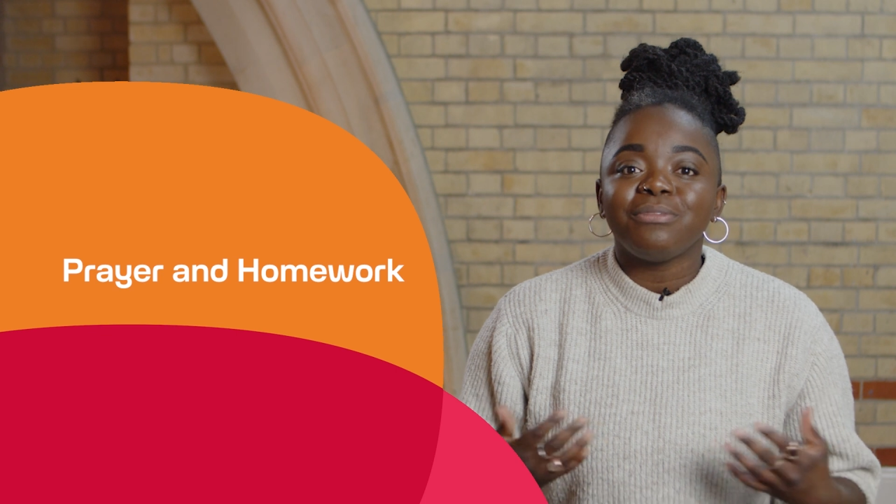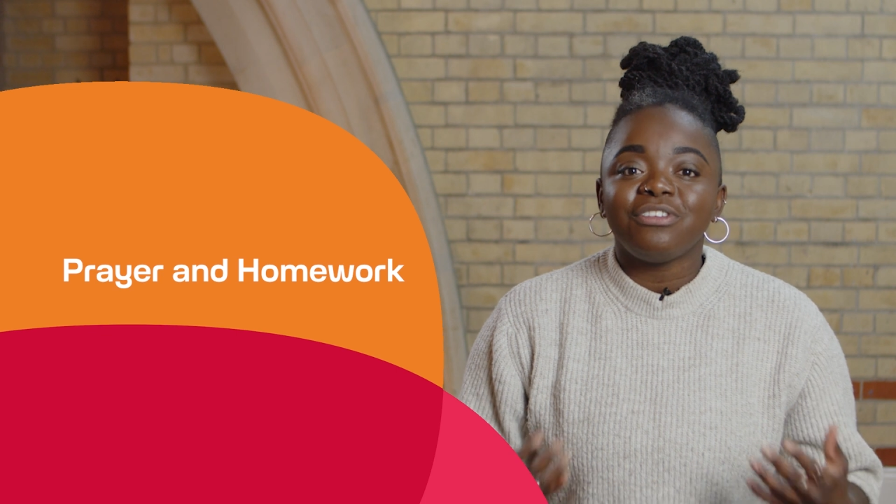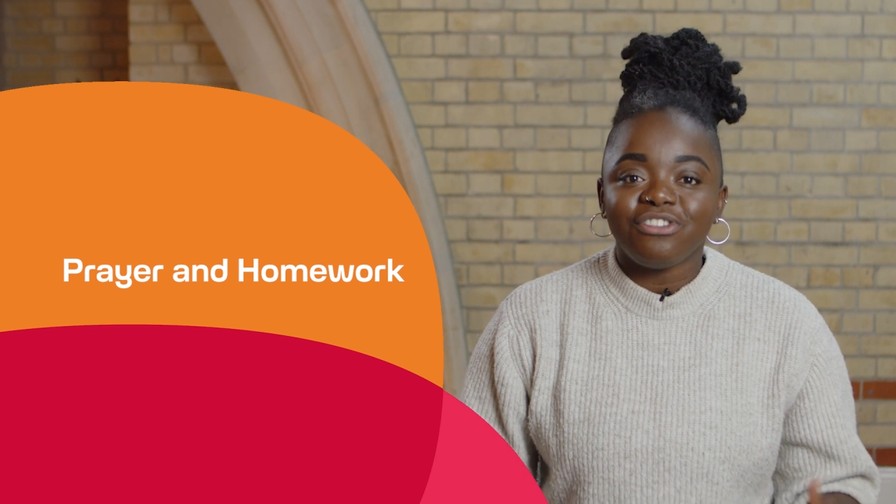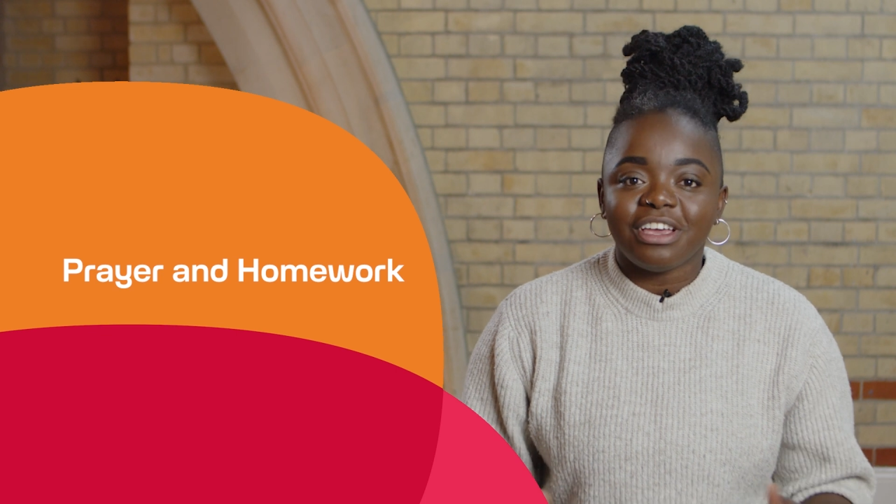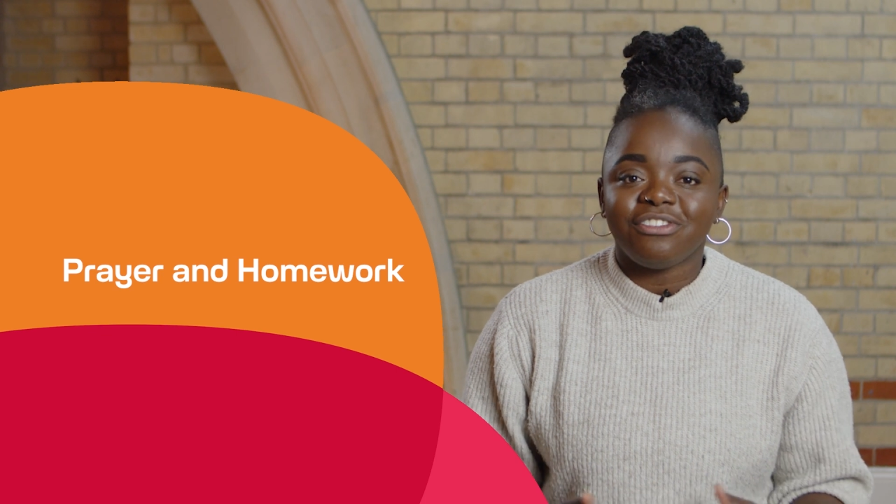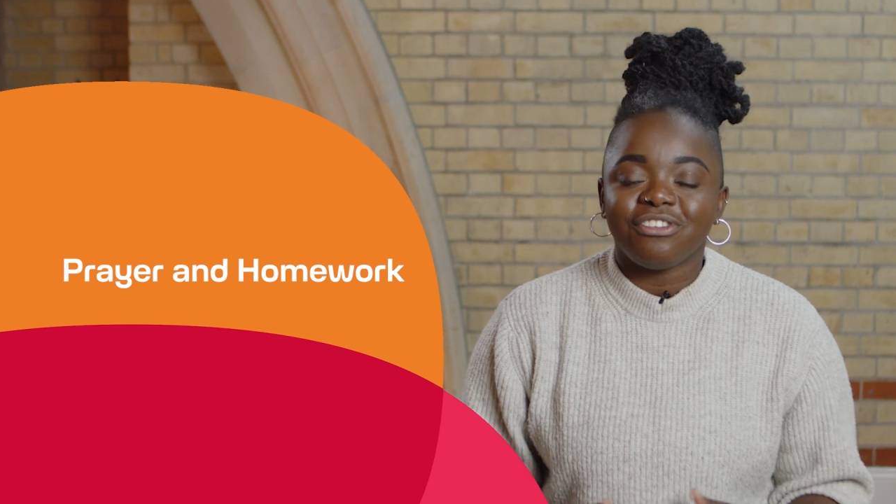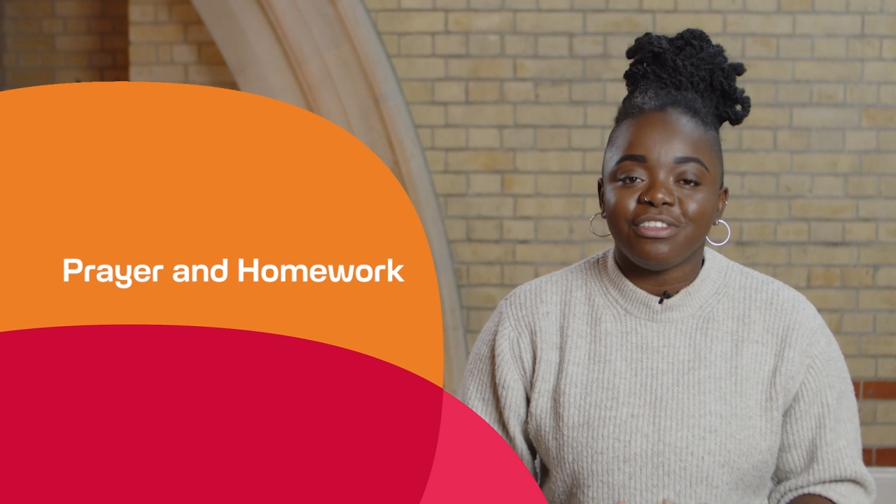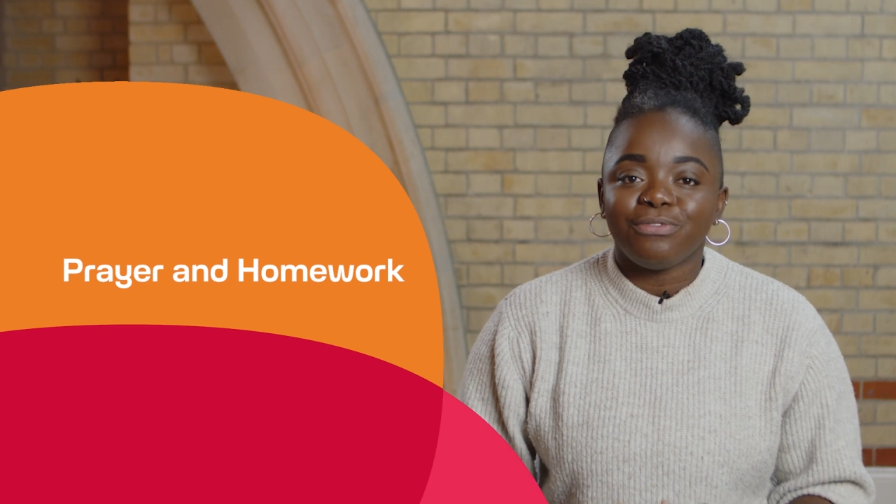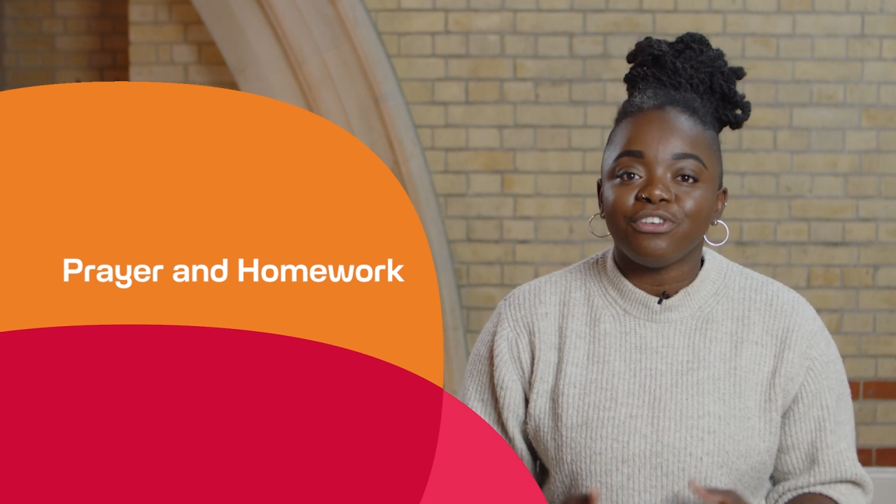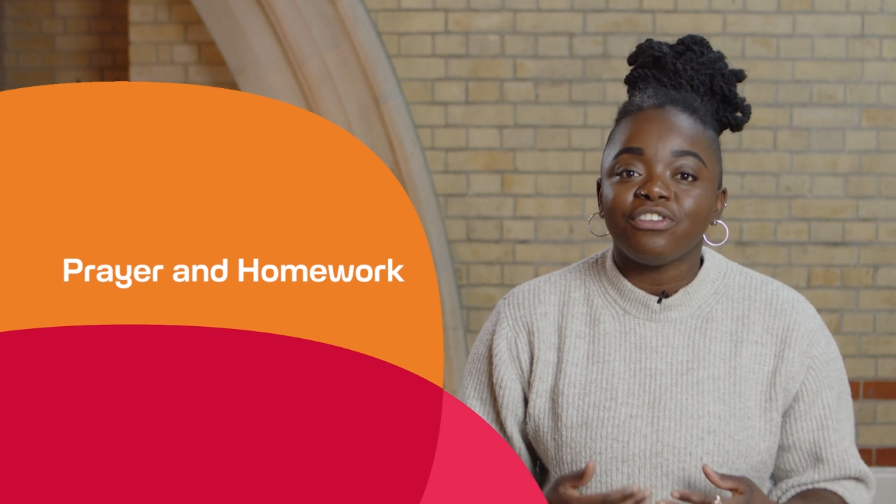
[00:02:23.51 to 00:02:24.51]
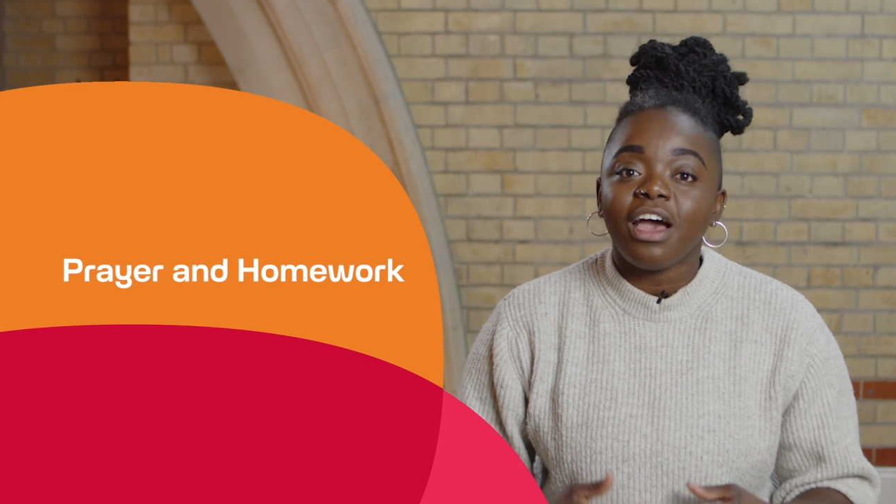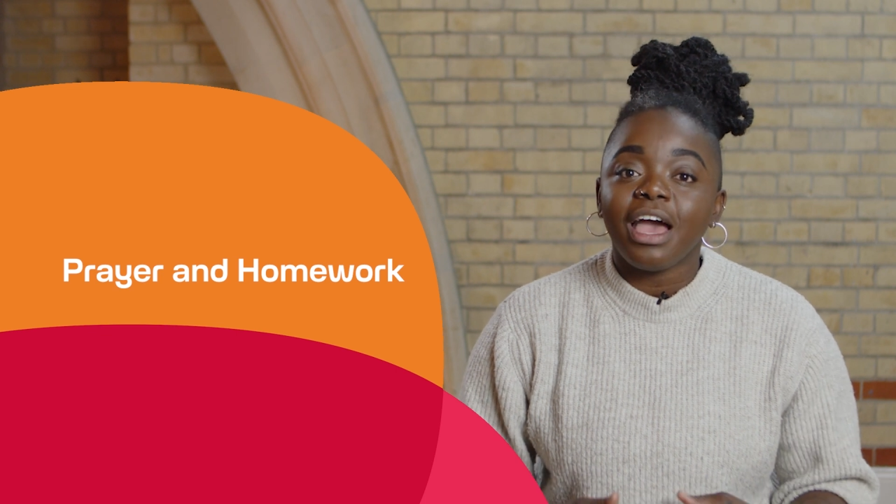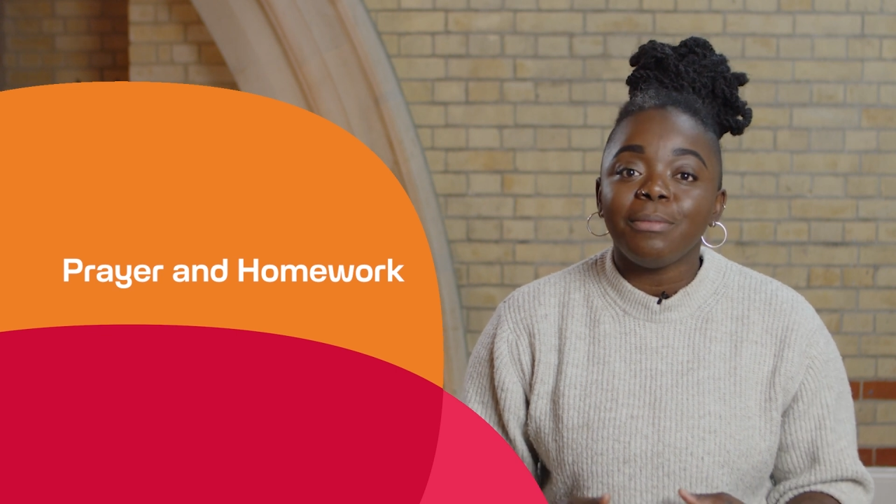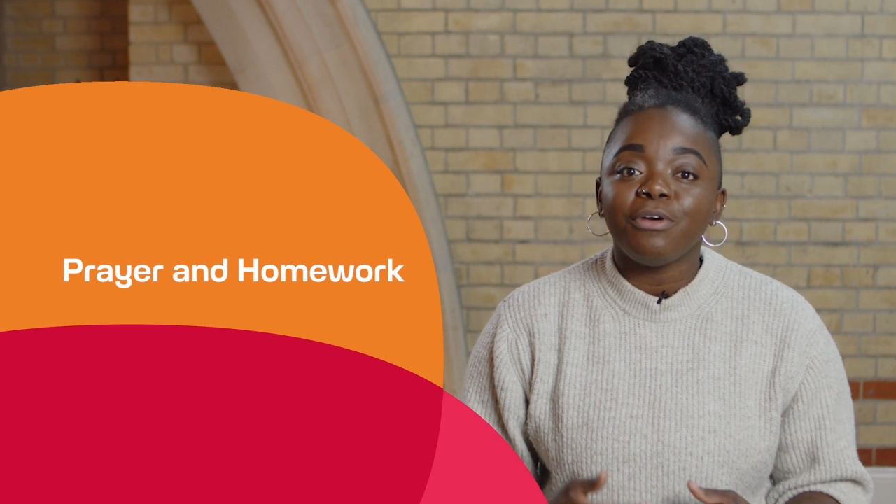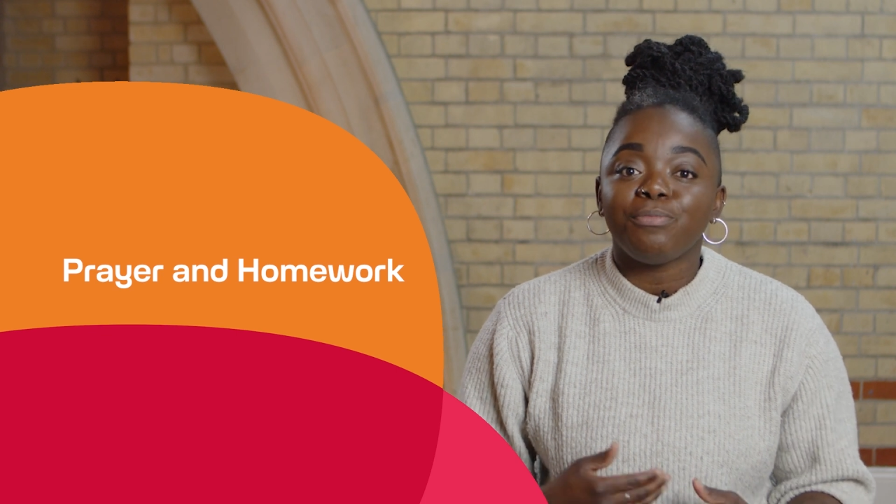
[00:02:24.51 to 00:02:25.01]
suggestions for a
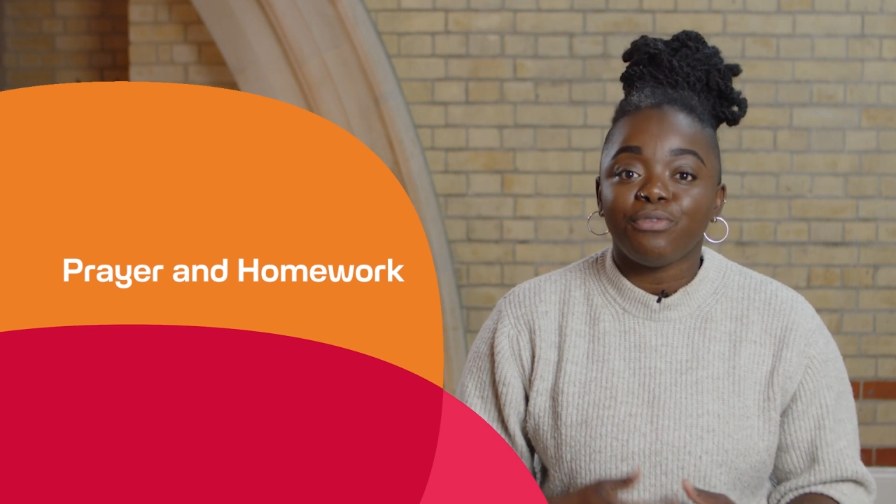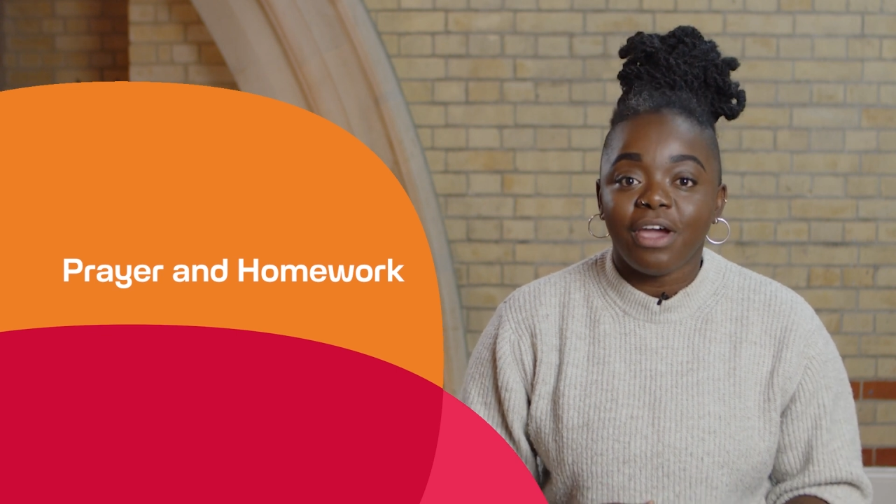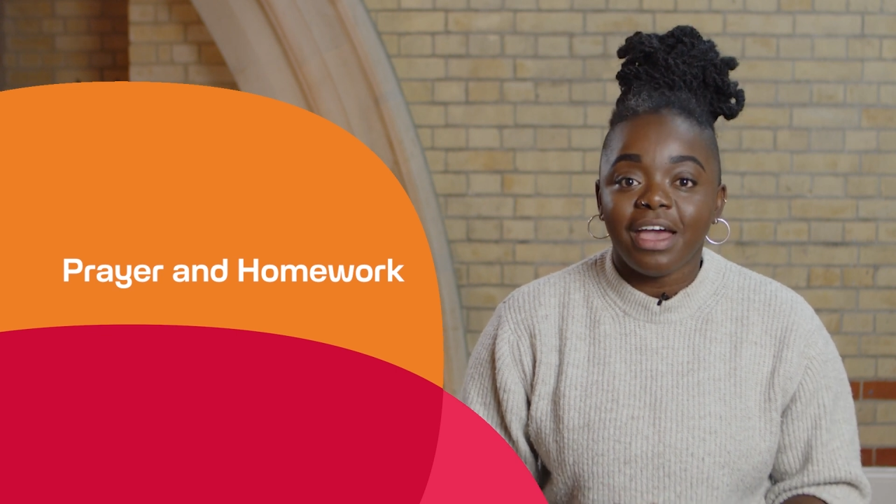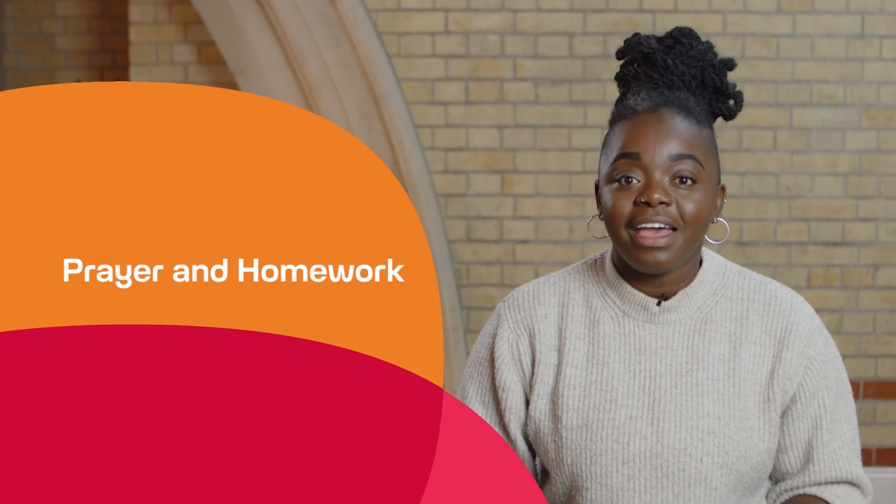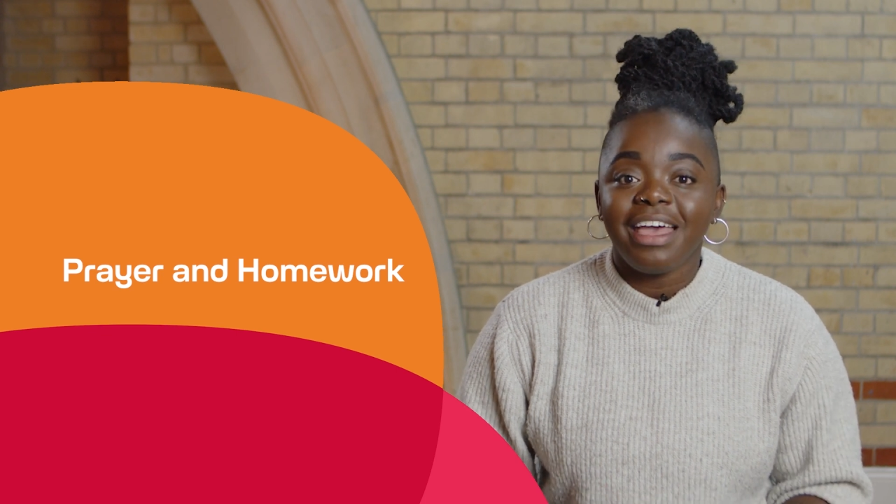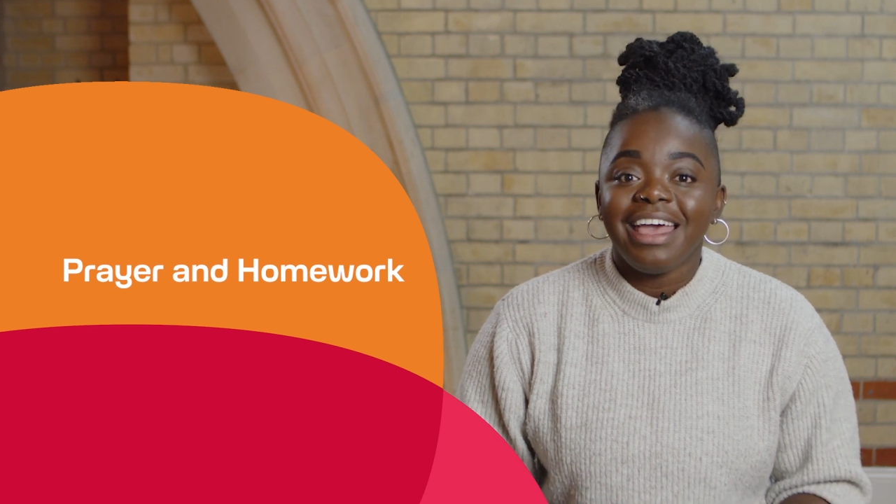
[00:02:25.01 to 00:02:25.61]
time of prayer